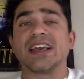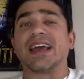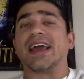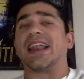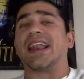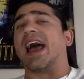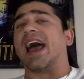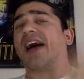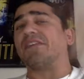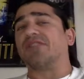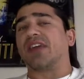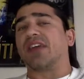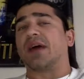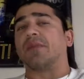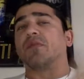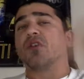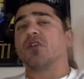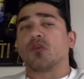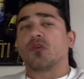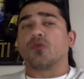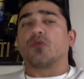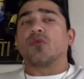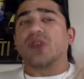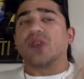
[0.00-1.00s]
and have them
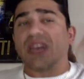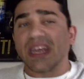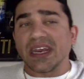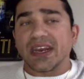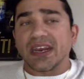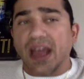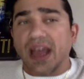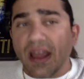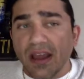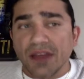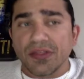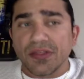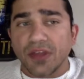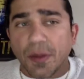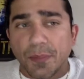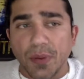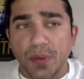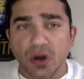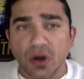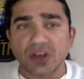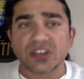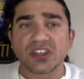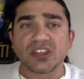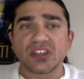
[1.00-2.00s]
read the
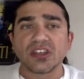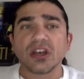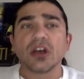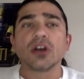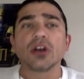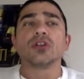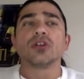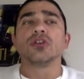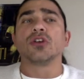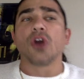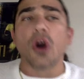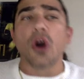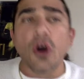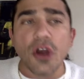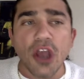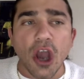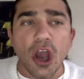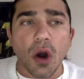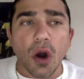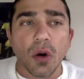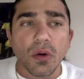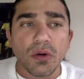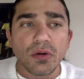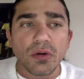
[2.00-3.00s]
books to
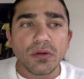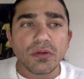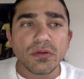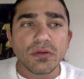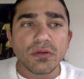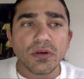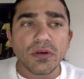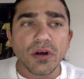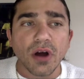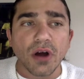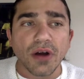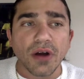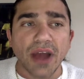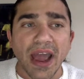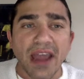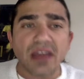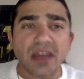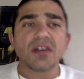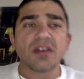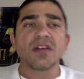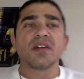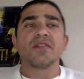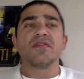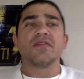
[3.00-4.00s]
you. Okay?
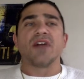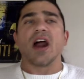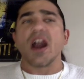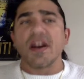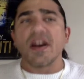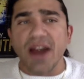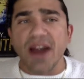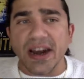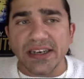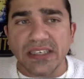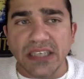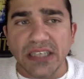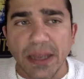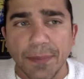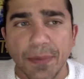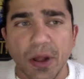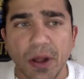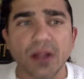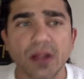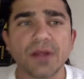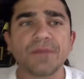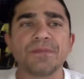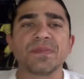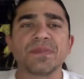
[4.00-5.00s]
Very, very
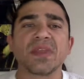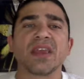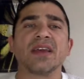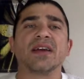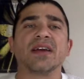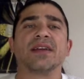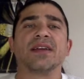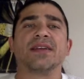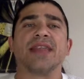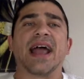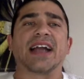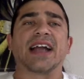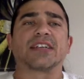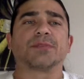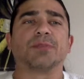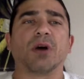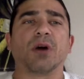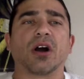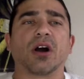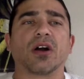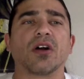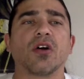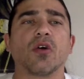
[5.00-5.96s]
simple. Next book,